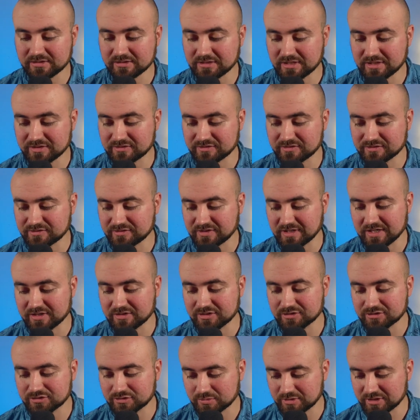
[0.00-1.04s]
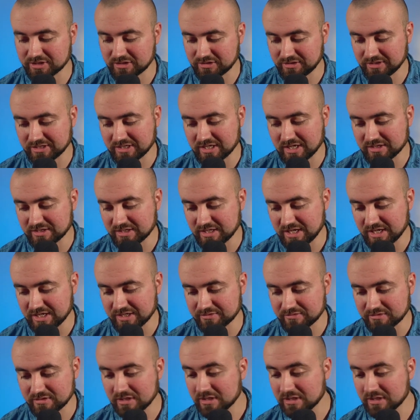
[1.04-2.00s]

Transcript: that's the standard, so we're gonna click on that.